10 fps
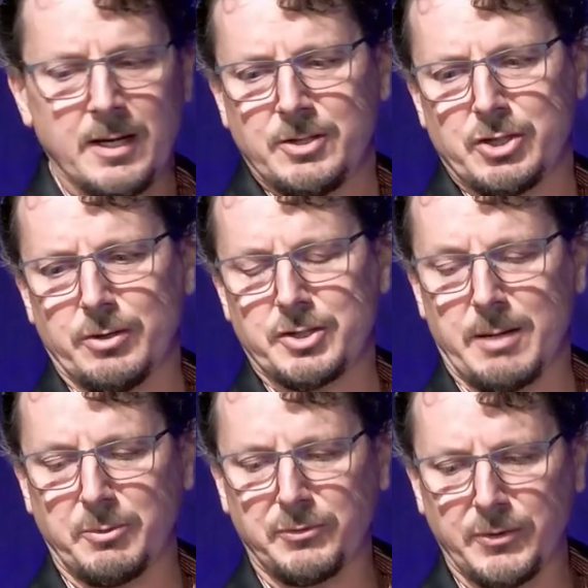John
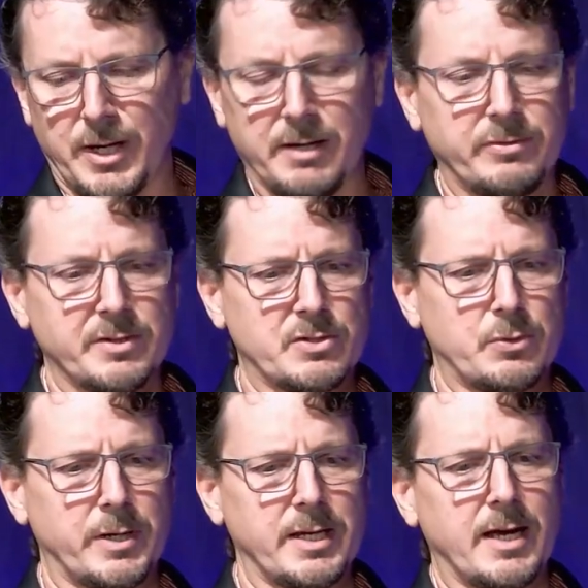chapter 5, verse
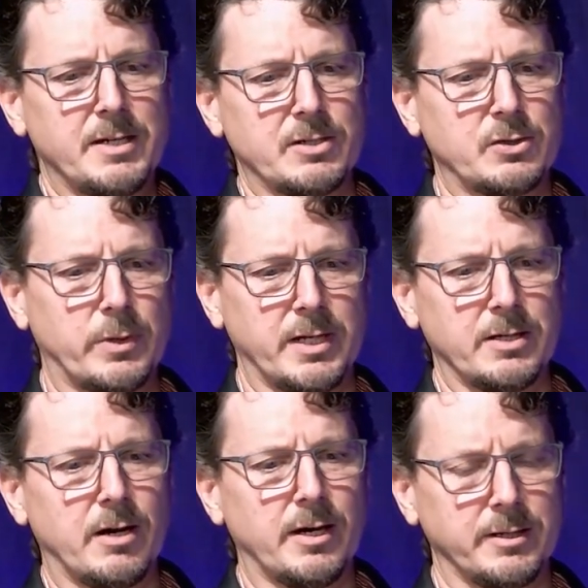28 and
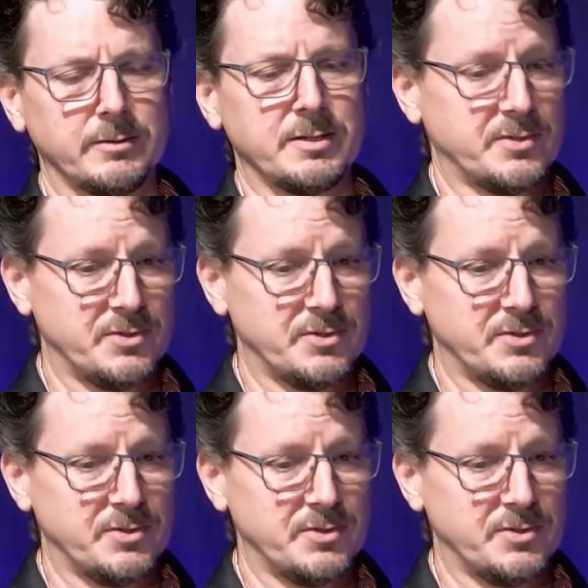29, this is